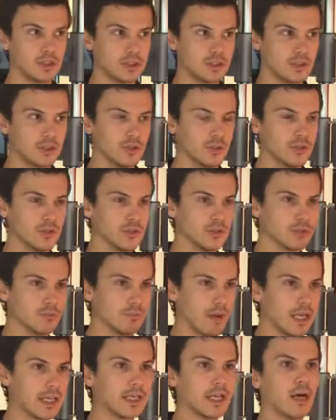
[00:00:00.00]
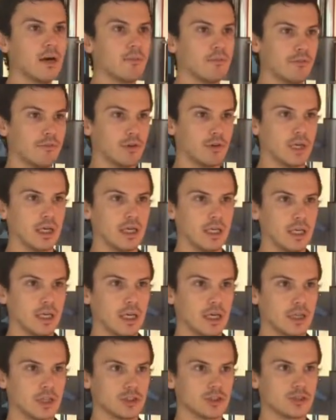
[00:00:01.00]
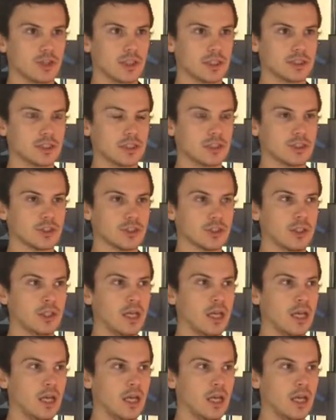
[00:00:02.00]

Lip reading: to make up for a strength session,